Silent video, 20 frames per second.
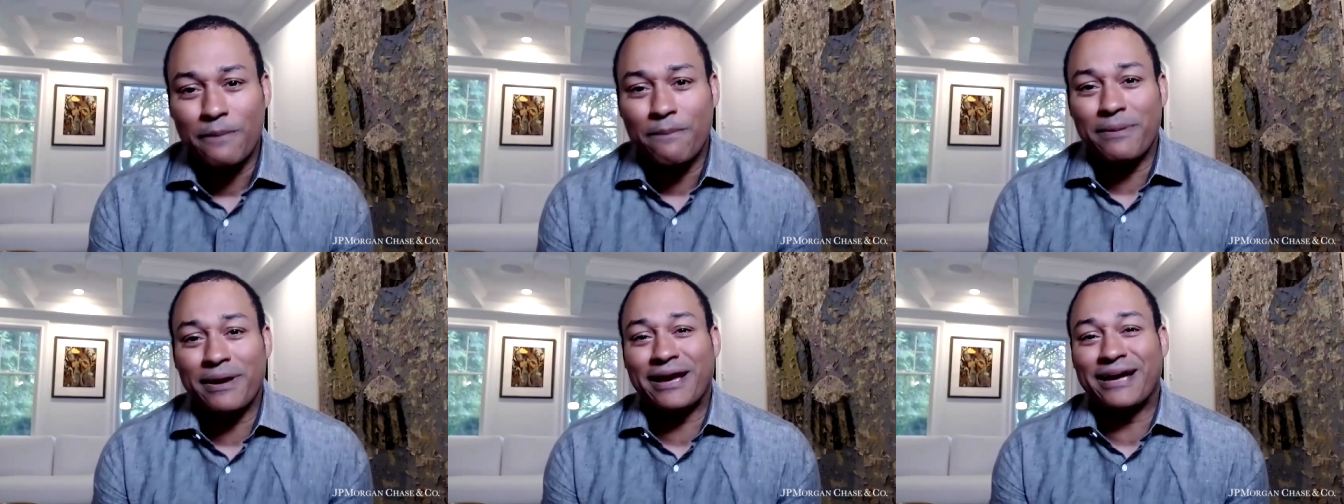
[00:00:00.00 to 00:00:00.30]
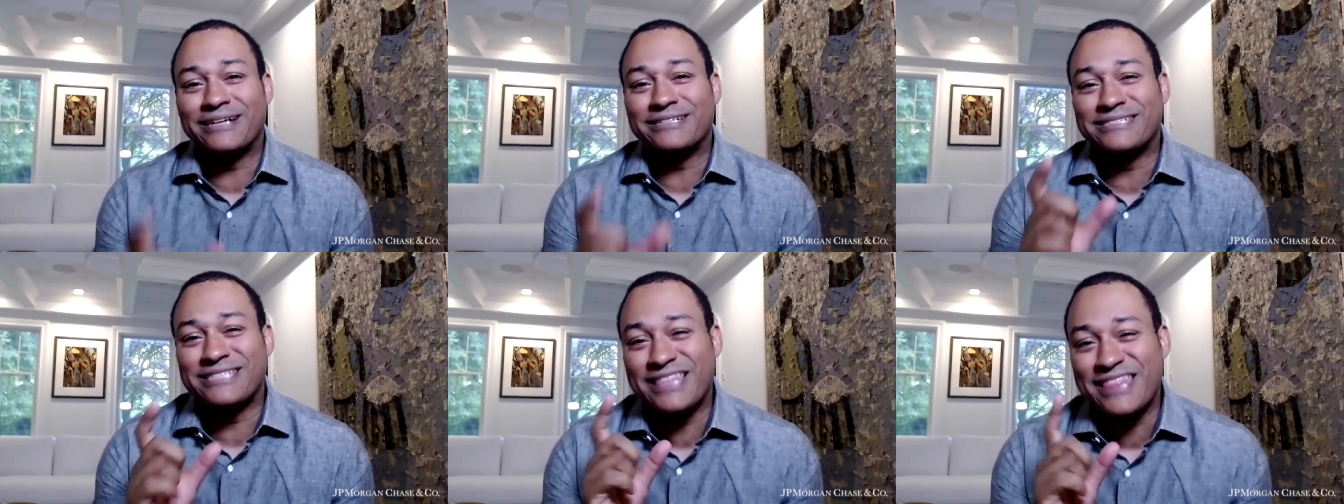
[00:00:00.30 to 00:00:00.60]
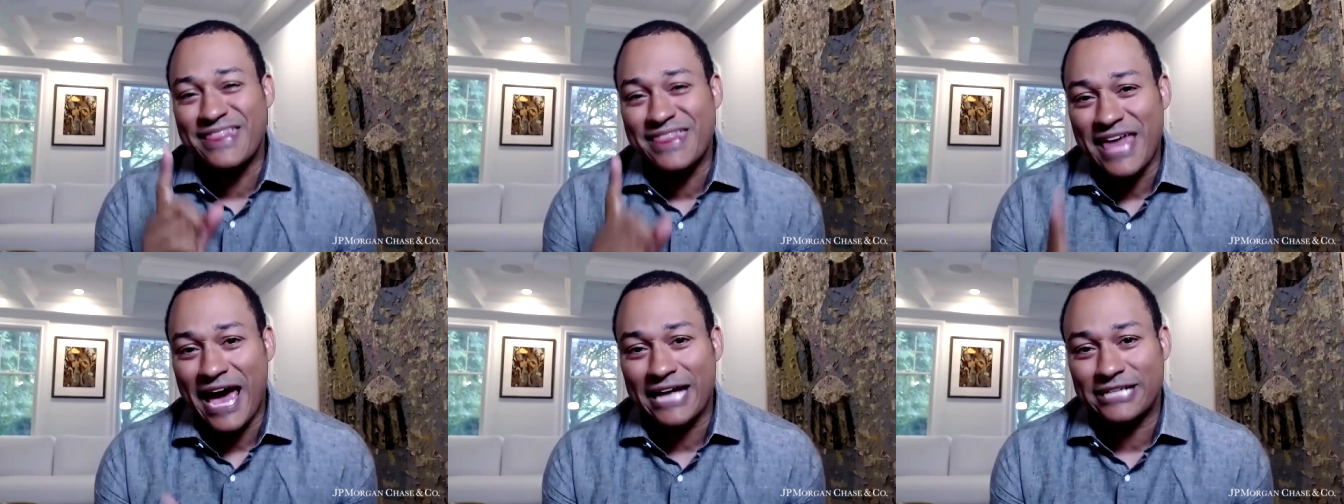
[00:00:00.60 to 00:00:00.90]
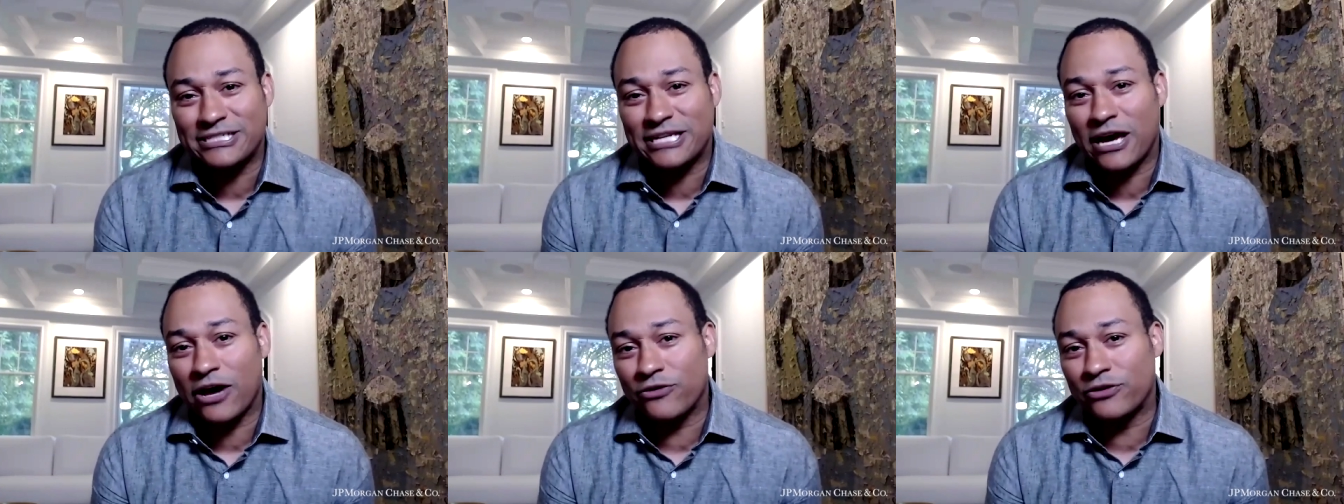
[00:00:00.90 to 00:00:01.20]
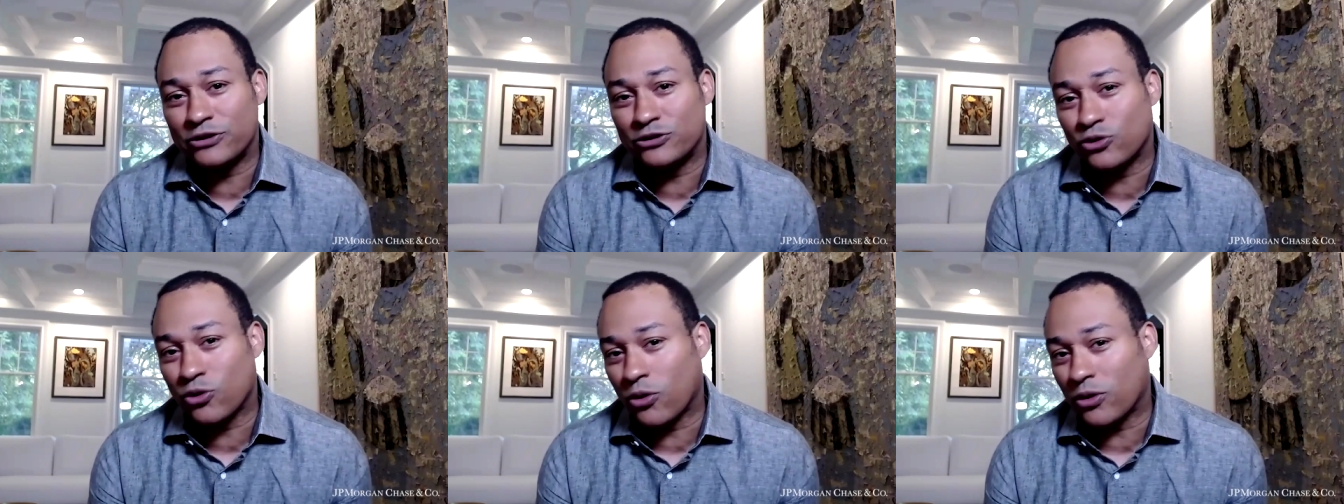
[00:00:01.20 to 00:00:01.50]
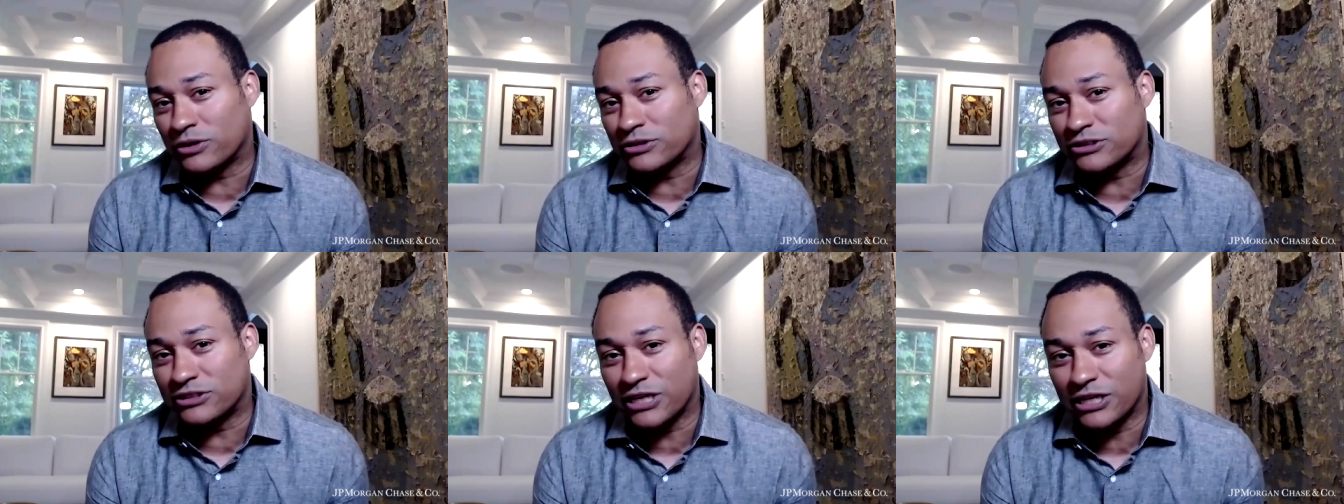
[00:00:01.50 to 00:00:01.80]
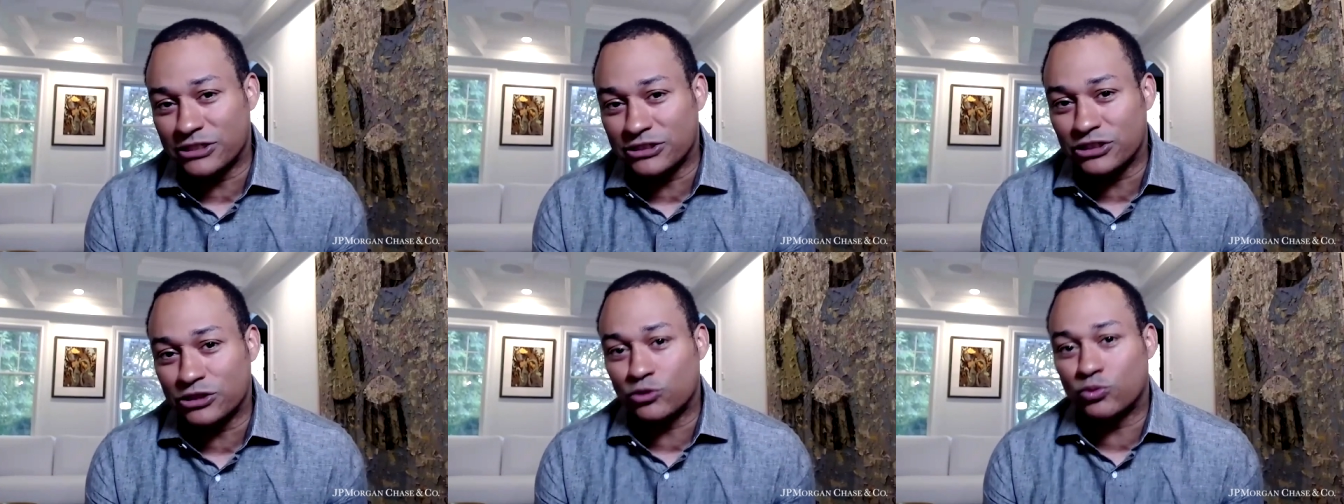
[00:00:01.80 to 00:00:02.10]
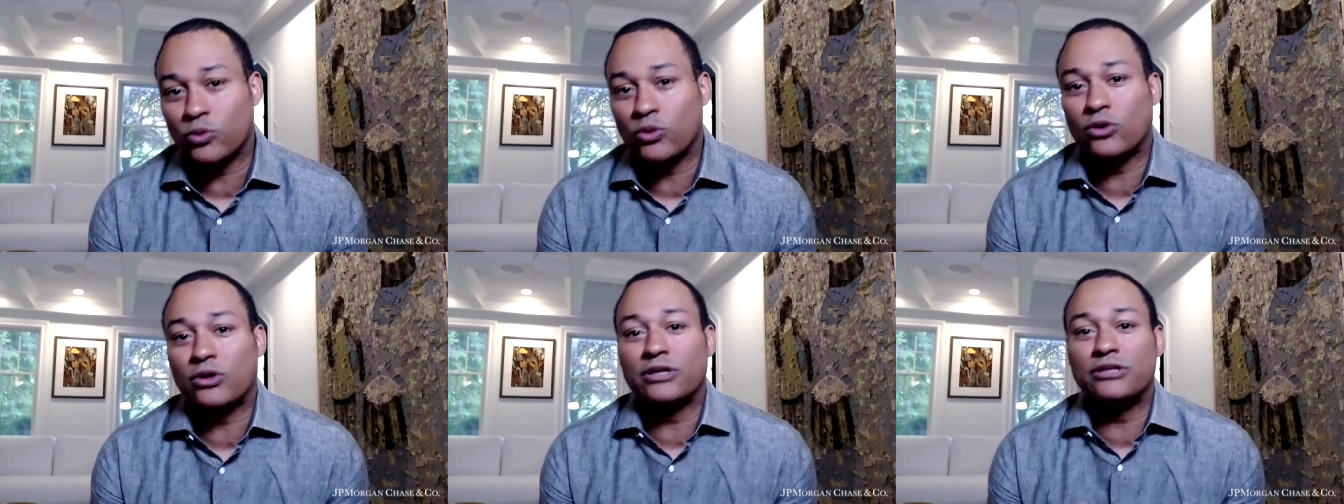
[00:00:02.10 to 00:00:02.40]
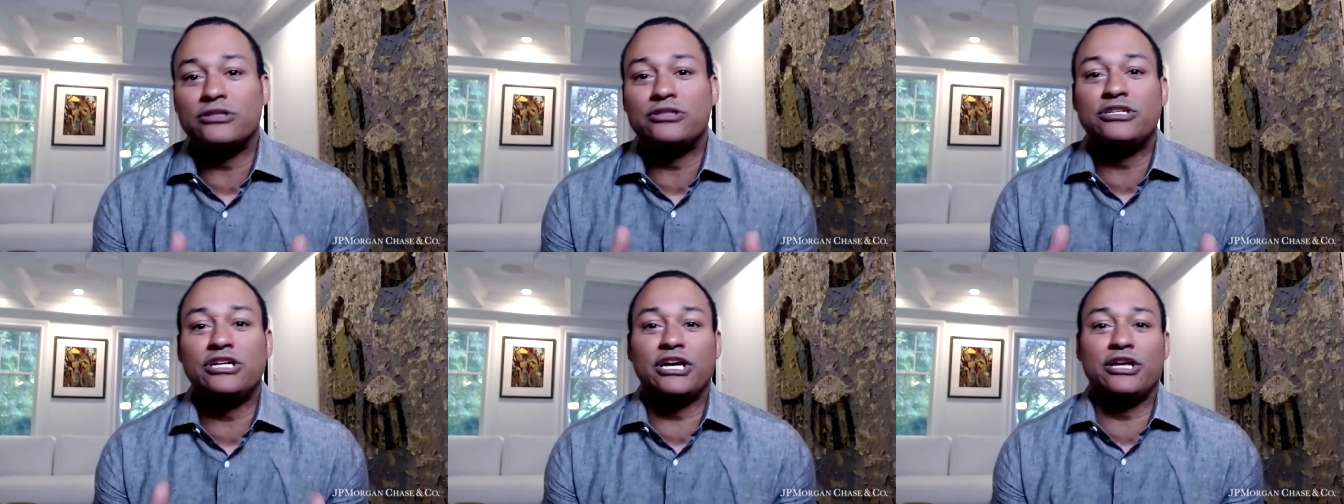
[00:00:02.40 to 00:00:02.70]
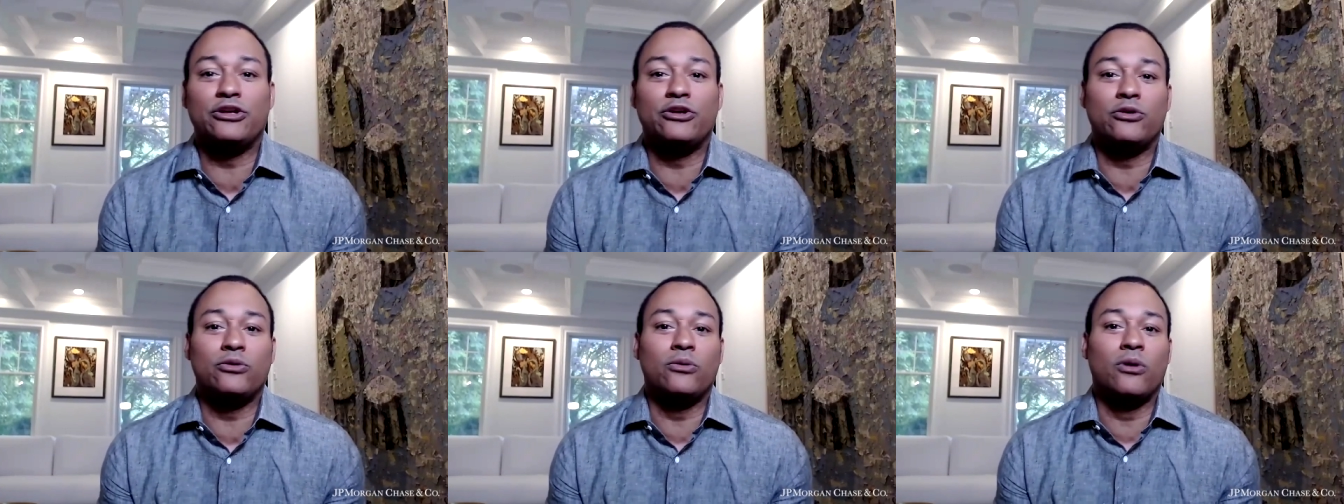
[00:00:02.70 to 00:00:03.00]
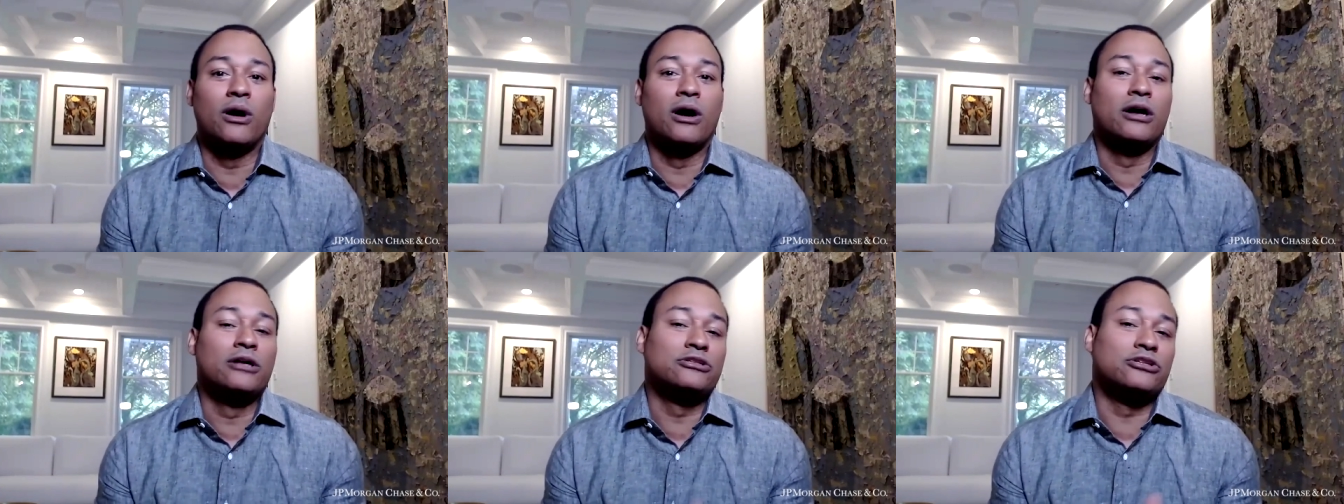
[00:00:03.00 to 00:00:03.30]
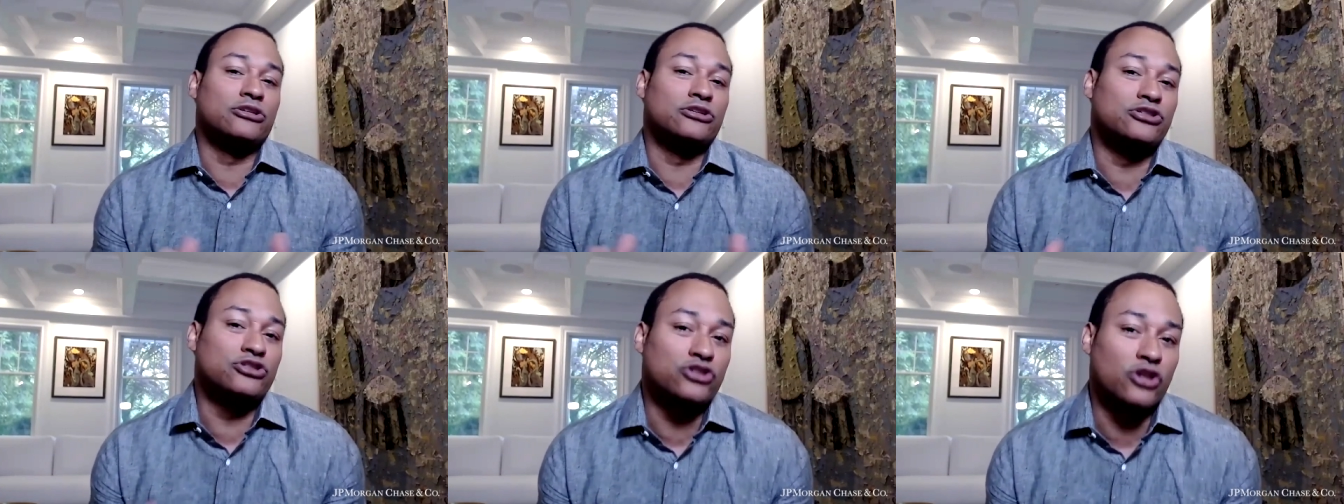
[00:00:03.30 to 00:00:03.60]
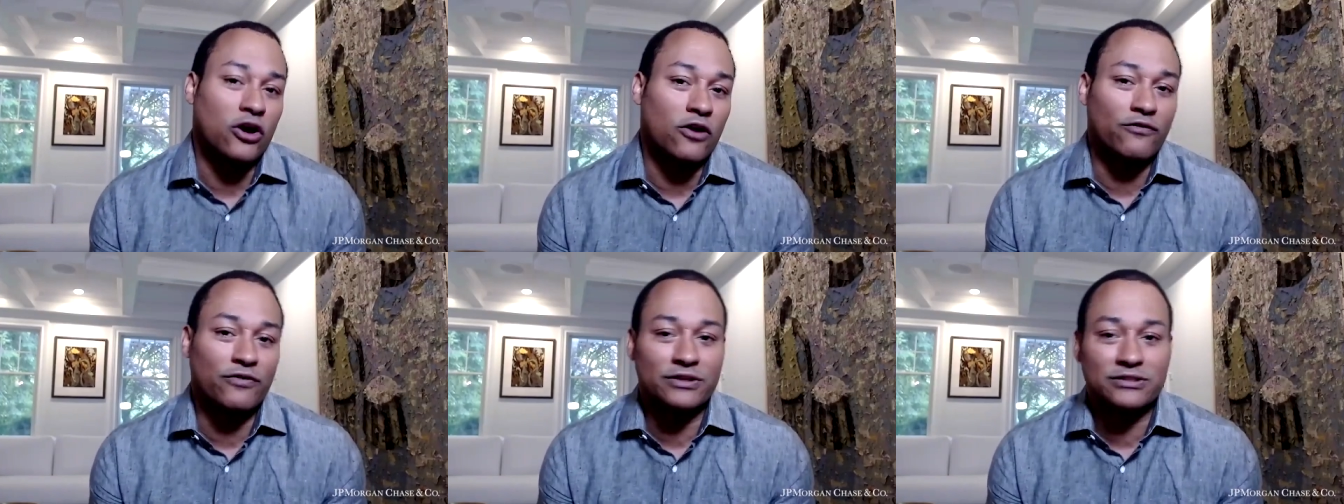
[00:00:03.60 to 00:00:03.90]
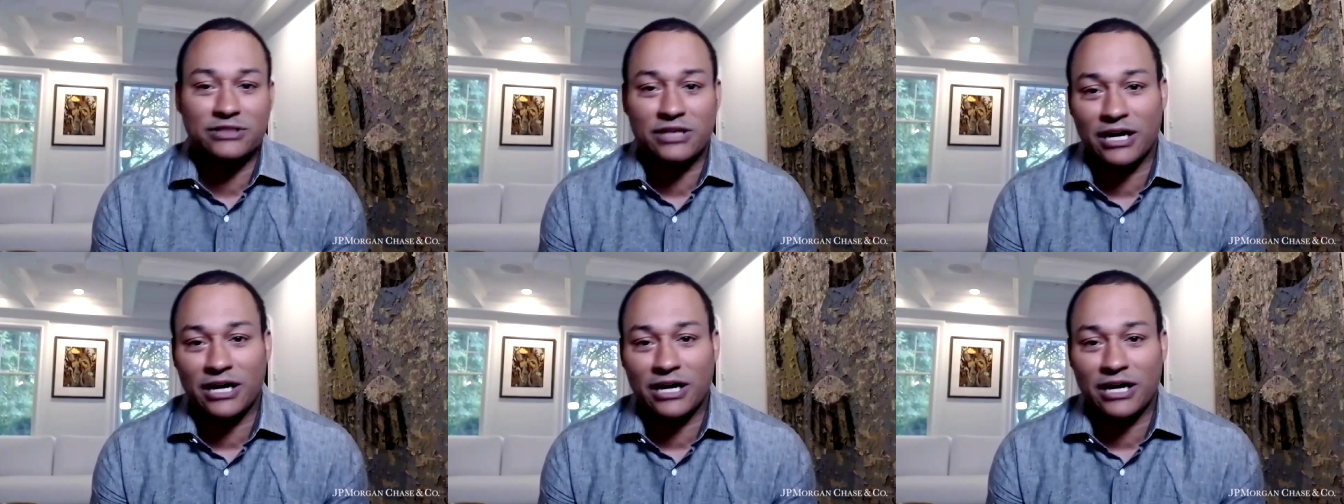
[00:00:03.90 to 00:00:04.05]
because that's how these organizations will continue to serve its